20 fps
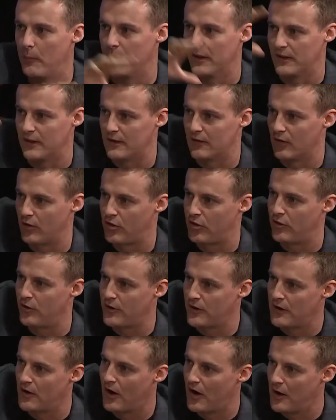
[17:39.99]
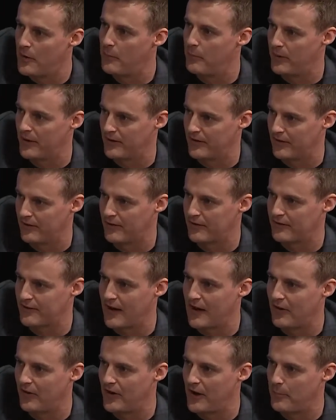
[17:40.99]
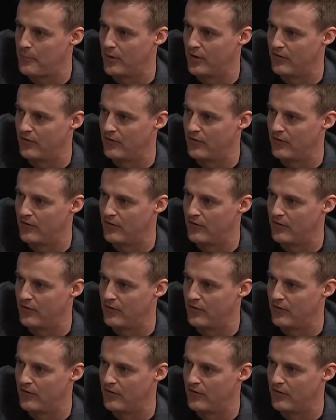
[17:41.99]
billion to 39 billion scaled up